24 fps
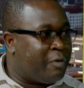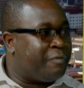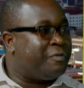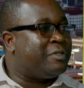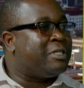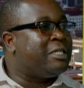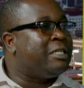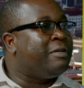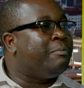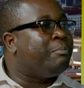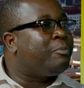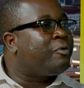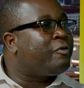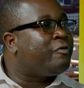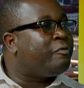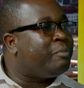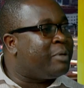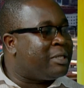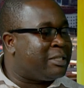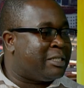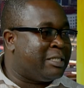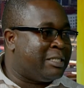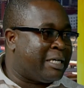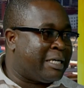We've seen
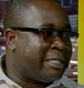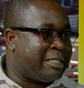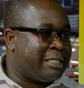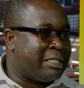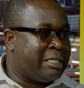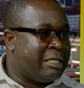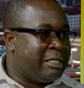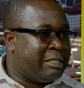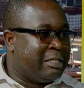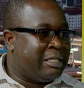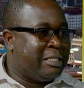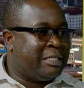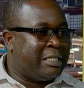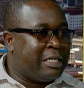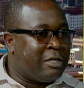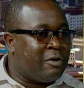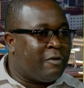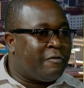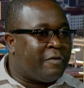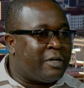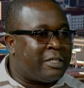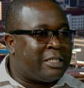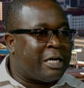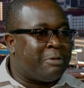improvements in that, the
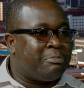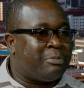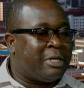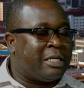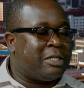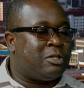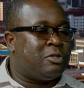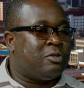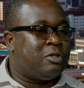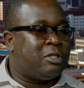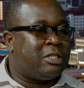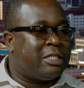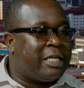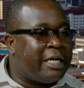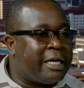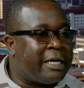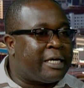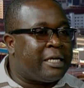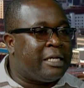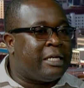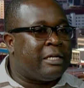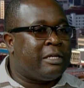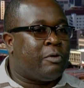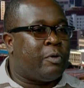turnover time that you
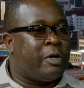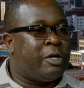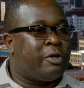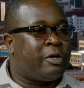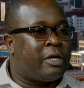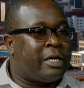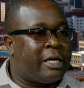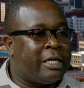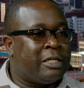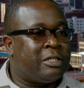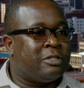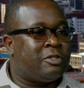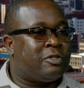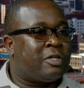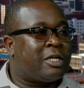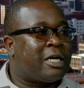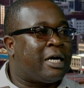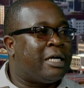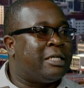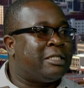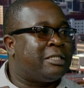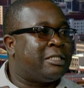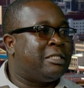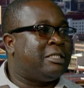take in when you get into a
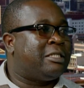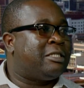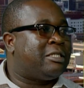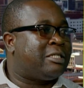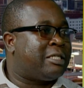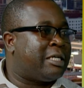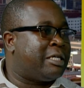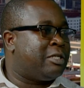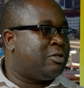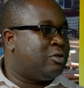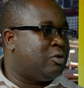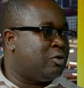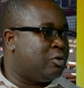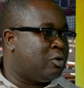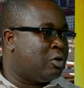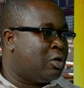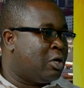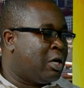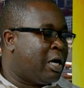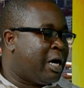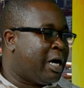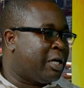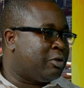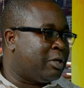country and try to
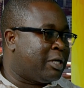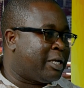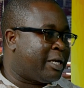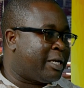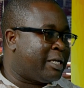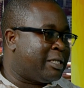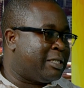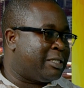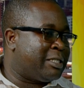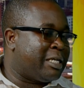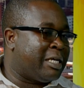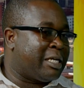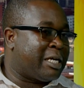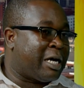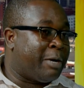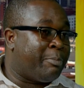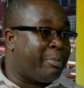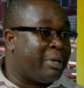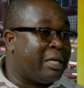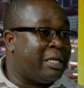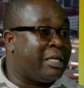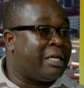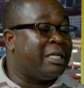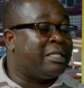actually register a
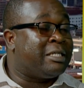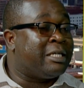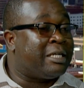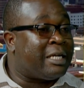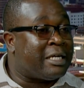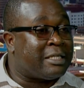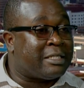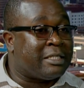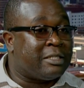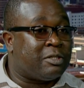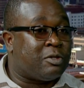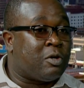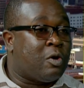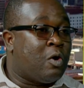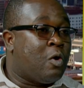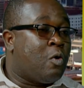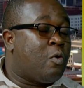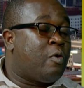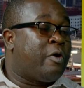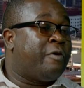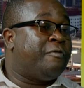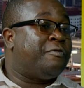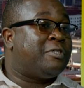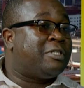company and get a license.
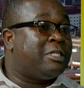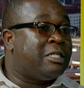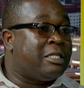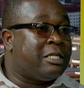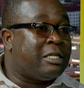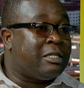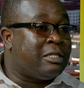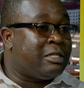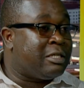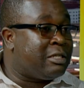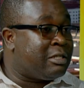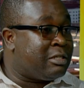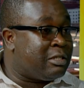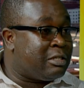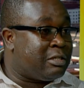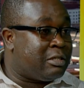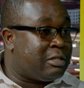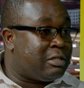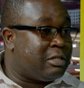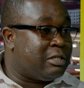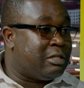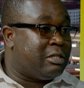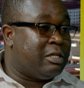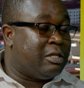We've seen
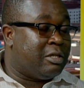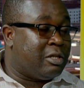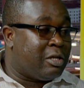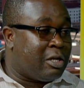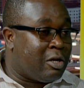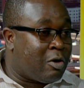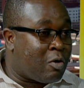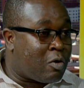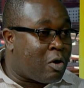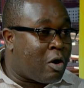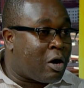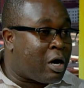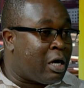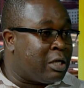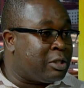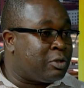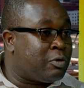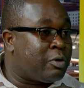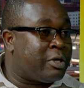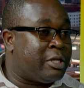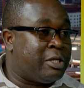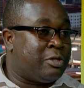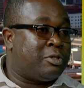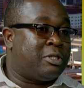the local
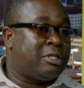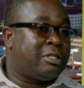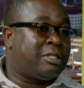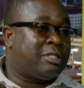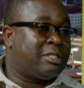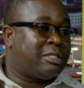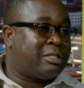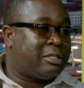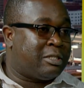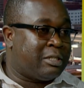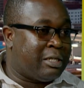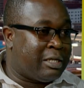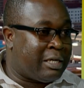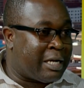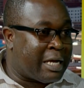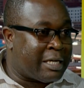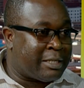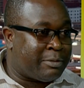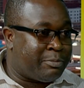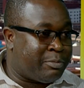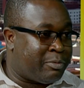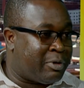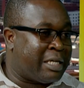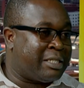council reducing
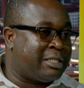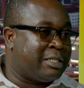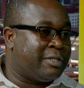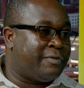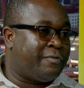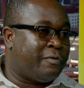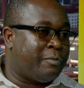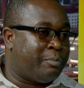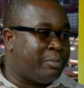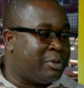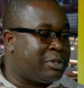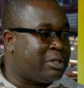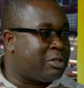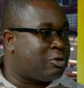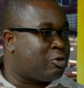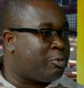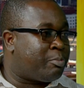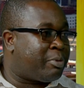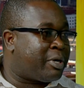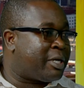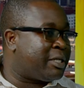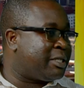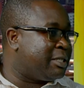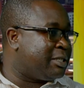license for business
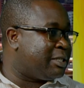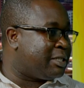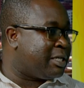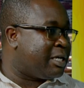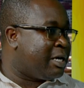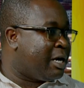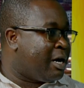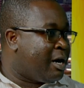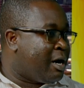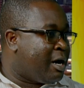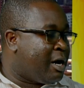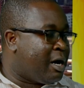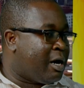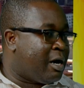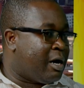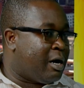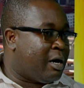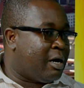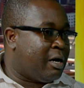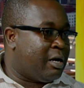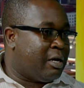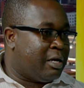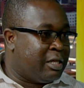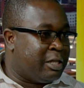operations
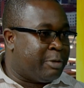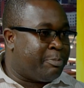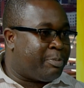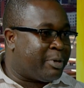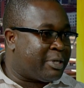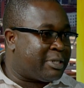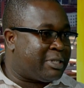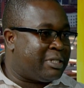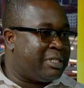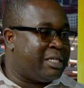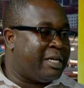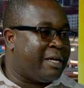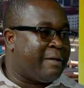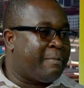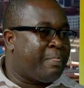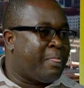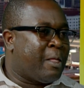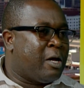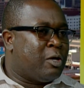in the past year.